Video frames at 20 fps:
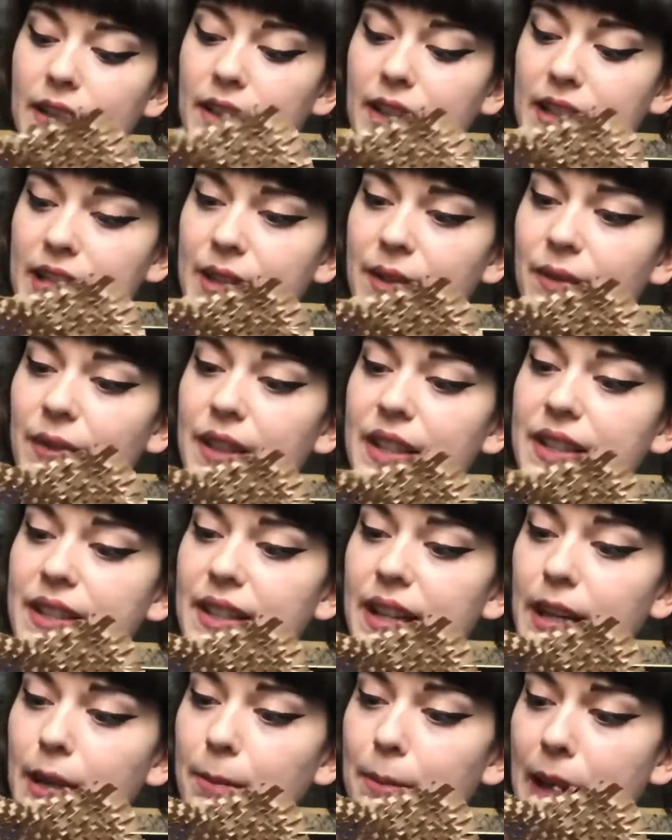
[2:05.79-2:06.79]
This feels
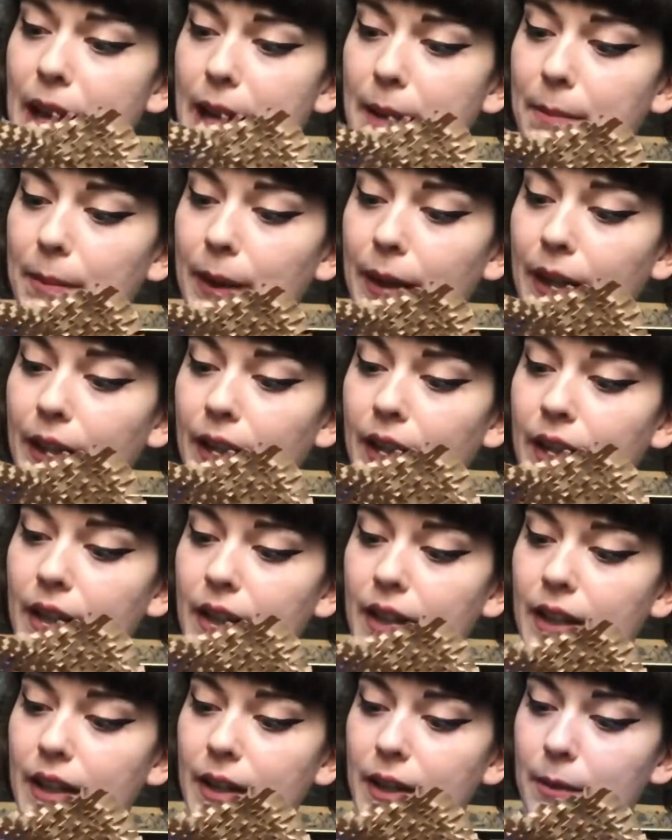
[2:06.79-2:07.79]
like paper,
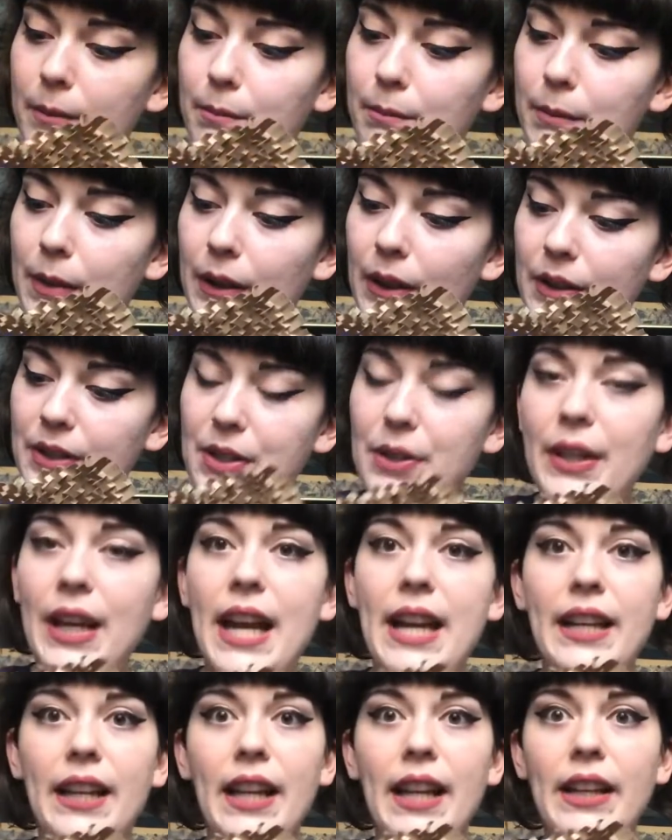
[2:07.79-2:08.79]
but also
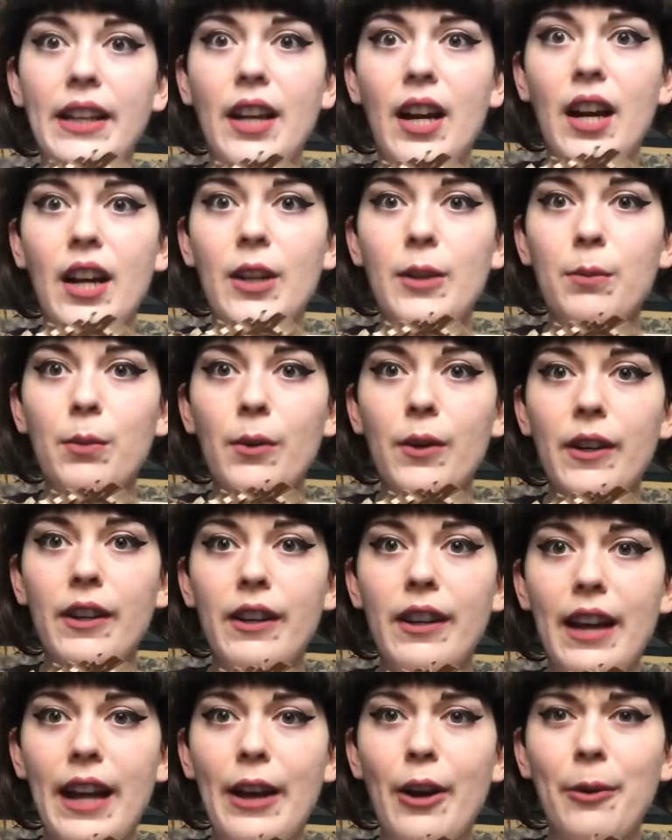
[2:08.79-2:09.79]
kind of like
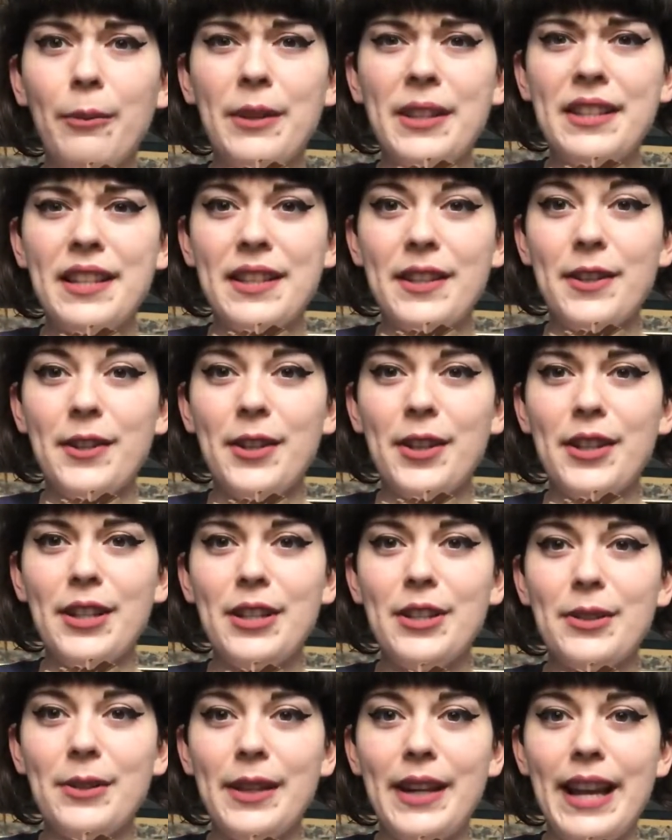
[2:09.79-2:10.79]
cardboard. I hope this doesn't turn
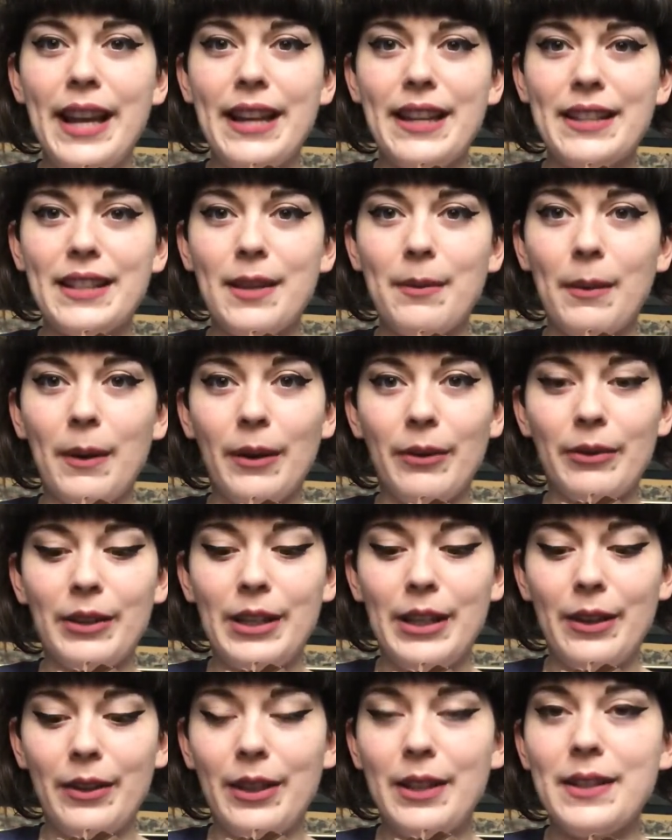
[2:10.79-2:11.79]
into an ASMR
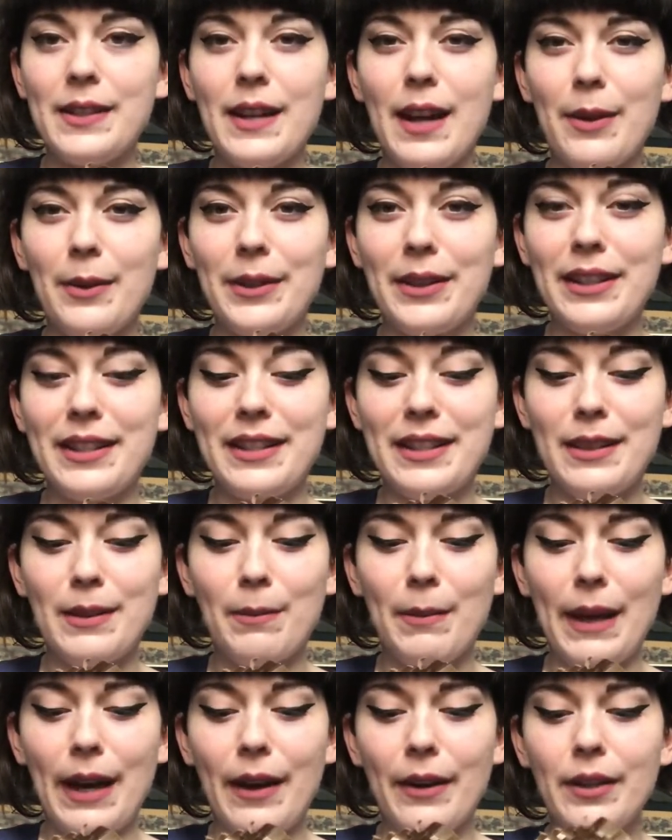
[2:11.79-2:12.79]
video. That's not what this is
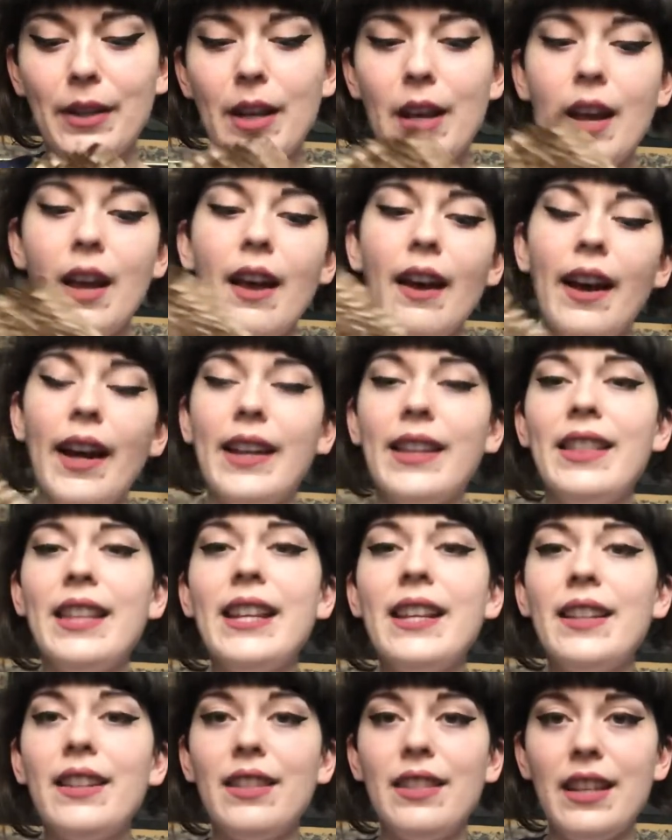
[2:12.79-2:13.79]
about. I
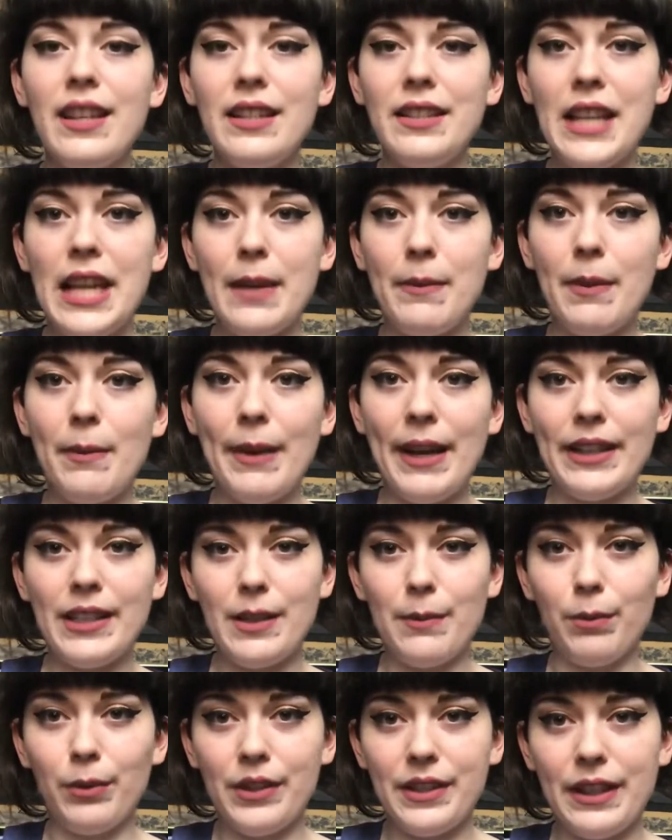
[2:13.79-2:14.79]
think the Take Me Back
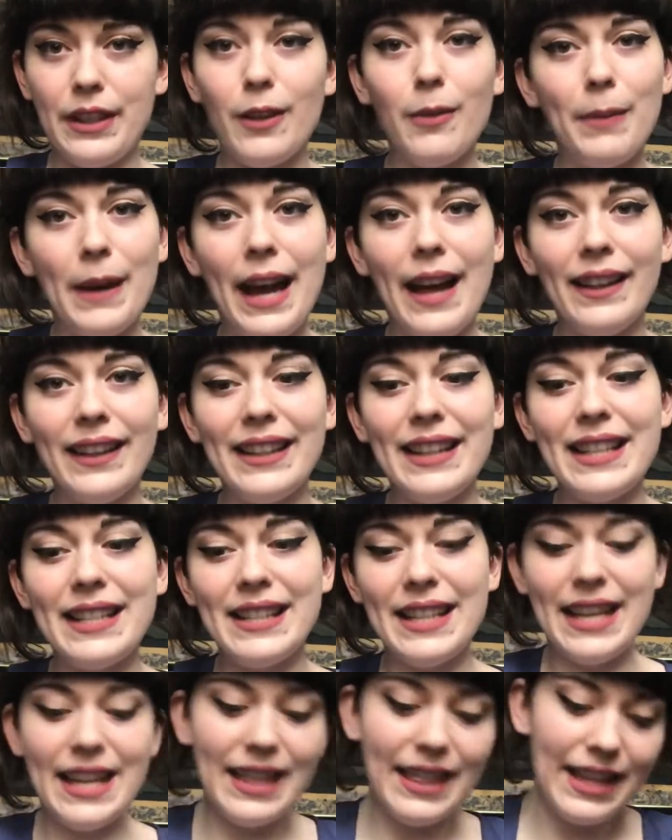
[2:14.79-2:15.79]
to Brazil palette is
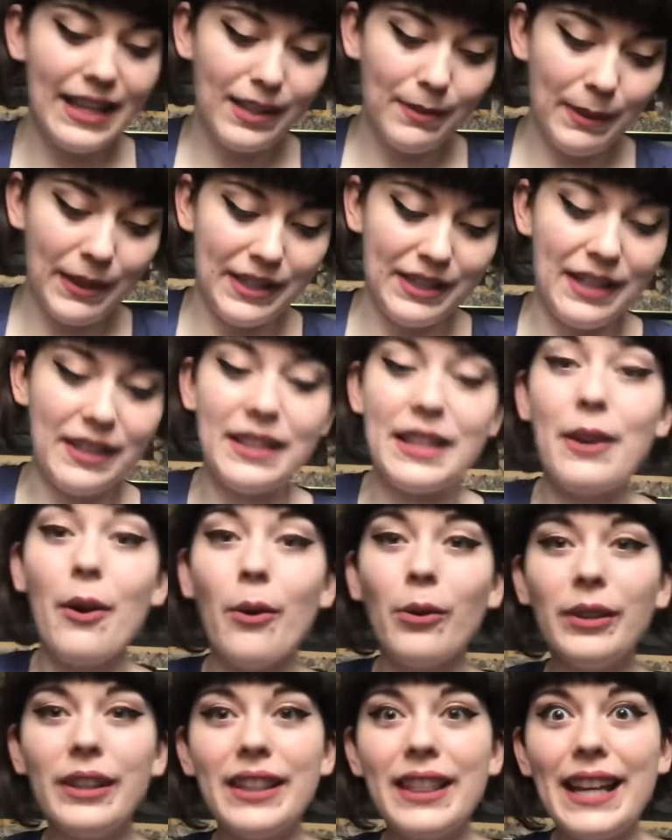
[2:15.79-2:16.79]
in this because it's the
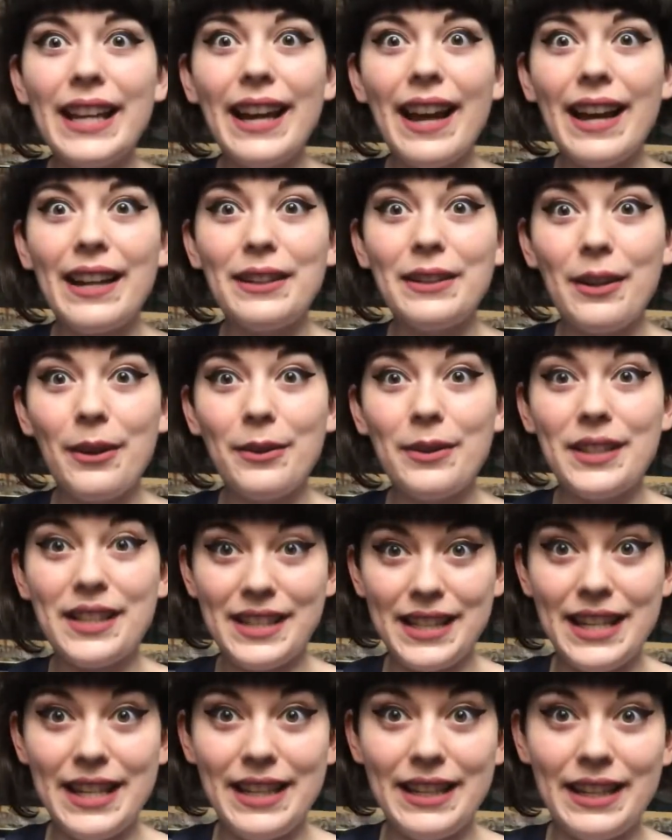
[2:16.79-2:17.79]
only thing I don't
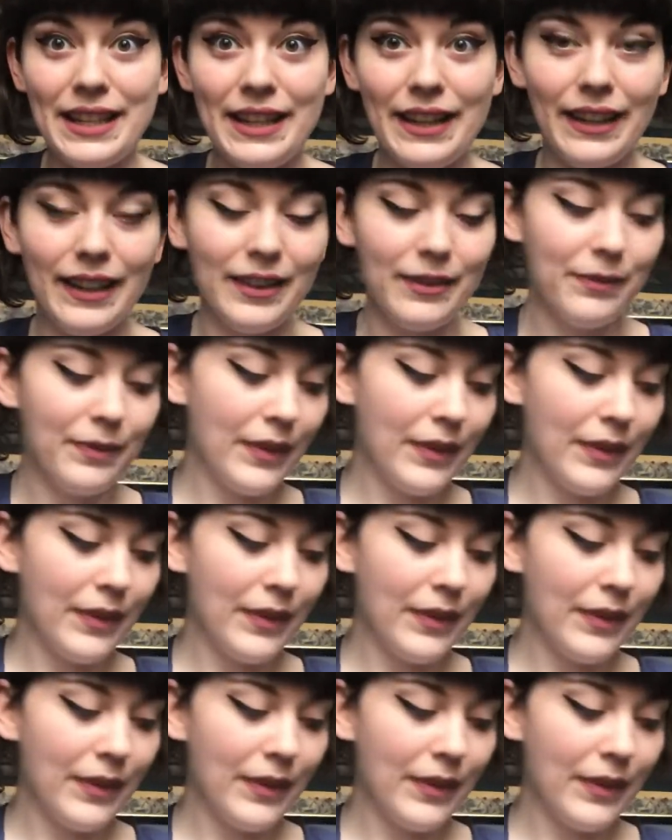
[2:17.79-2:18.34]
see in here.